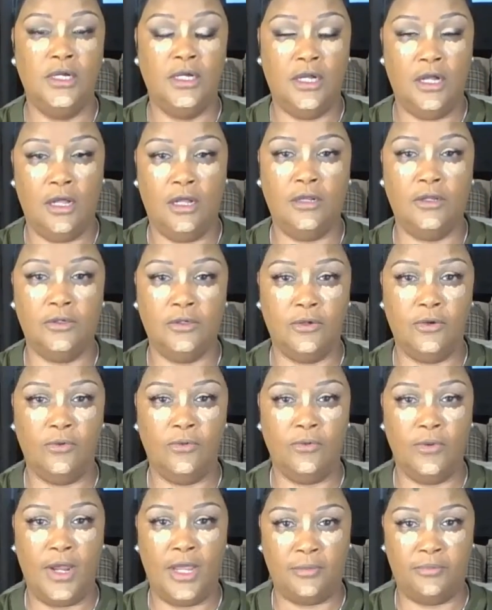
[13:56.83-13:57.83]
color
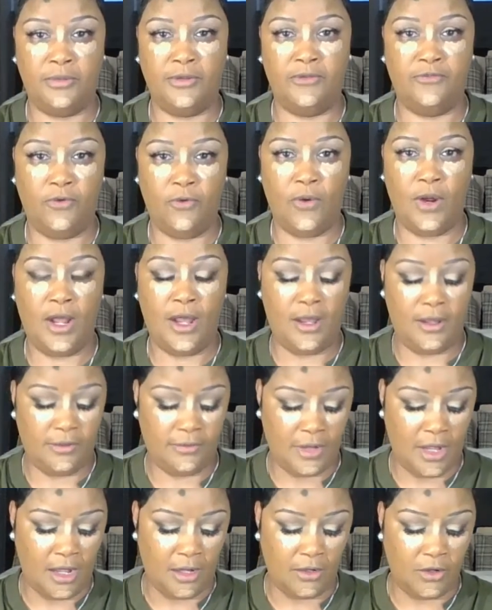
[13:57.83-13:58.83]
correct before
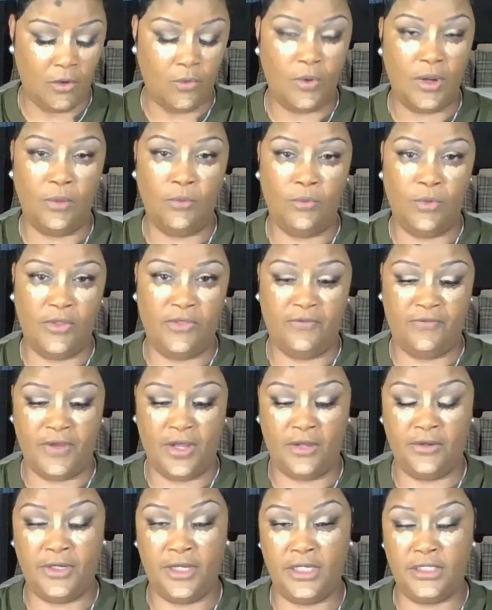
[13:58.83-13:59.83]
I go in with the
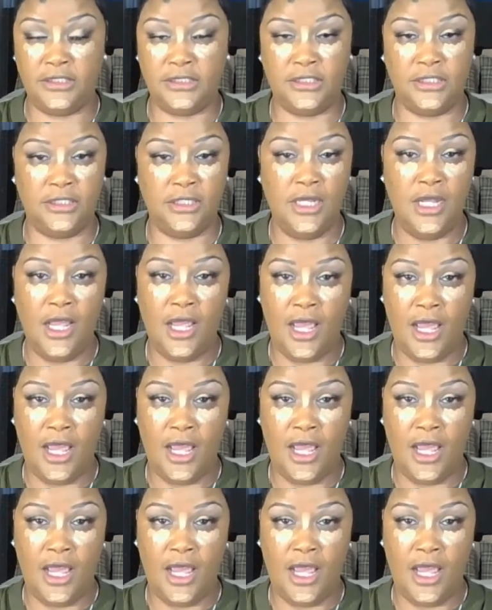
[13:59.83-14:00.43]
foundation.